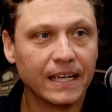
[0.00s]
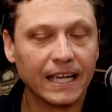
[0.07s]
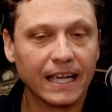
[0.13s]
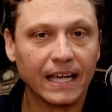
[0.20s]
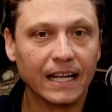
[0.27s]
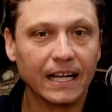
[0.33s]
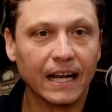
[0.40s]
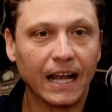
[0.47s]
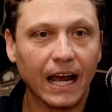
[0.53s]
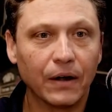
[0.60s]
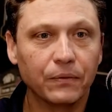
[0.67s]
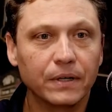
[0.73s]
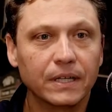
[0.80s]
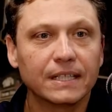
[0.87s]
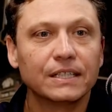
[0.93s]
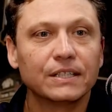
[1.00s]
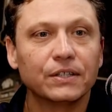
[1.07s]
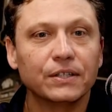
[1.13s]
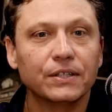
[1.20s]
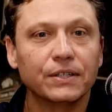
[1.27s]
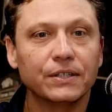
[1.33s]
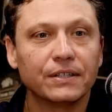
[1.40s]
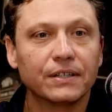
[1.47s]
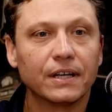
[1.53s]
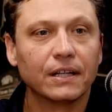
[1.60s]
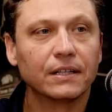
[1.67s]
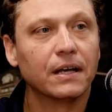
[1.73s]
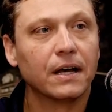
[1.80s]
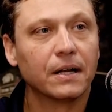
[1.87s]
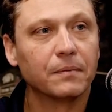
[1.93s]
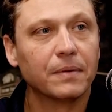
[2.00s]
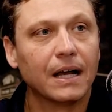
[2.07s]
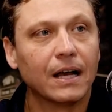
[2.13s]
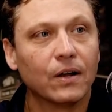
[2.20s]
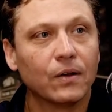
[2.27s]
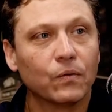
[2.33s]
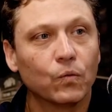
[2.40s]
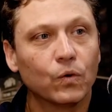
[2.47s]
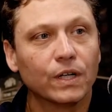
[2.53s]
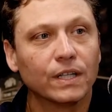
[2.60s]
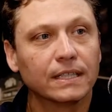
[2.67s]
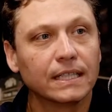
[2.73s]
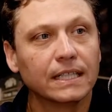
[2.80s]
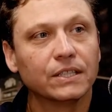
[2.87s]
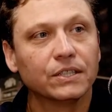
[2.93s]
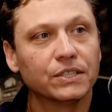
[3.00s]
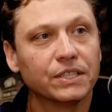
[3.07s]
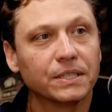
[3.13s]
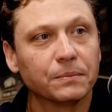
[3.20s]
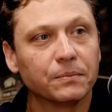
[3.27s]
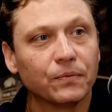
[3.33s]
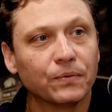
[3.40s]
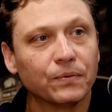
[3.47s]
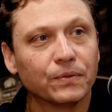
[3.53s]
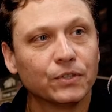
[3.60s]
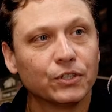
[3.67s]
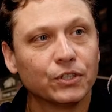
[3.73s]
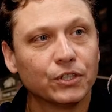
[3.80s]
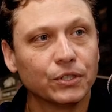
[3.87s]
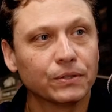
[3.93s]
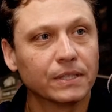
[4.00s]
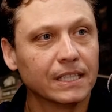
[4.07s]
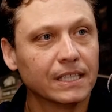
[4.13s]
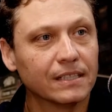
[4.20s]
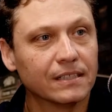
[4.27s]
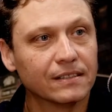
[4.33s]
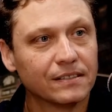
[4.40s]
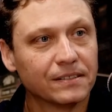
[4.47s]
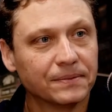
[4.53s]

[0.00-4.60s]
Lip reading: And I really learned a lot about what leadership truly is.